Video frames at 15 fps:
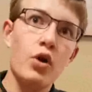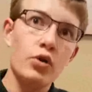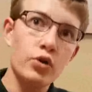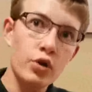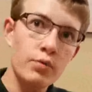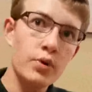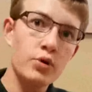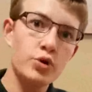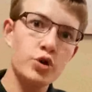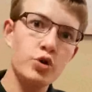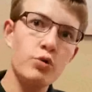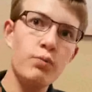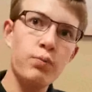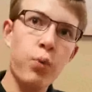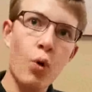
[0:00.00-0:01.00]

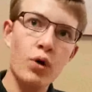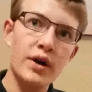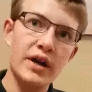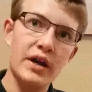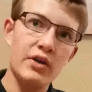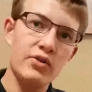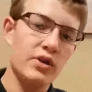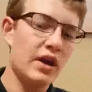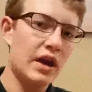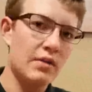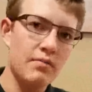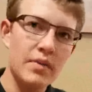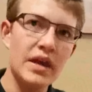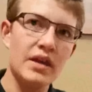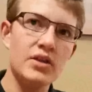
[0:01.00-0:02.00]
Lubuntu, Porteous,
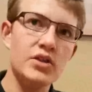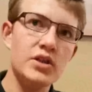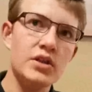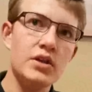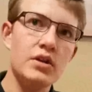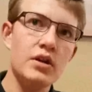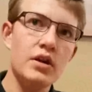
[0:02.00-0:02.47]
and Mint,